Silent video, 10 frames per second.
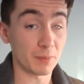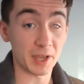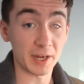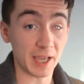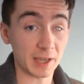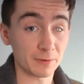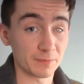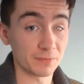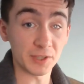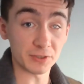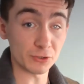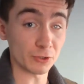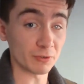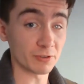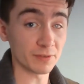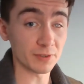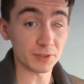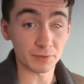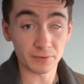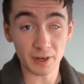But anyhow, this is John
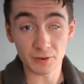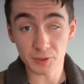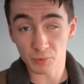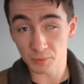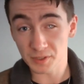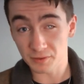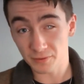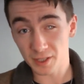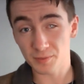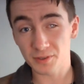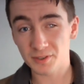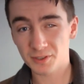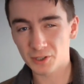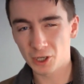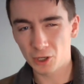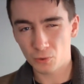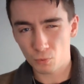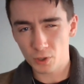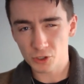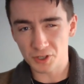Griffiths of Verus Property Investments,
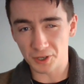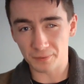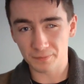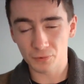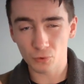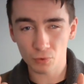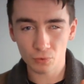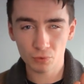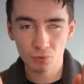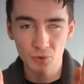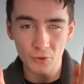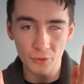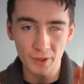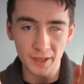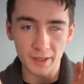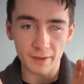wishing you all the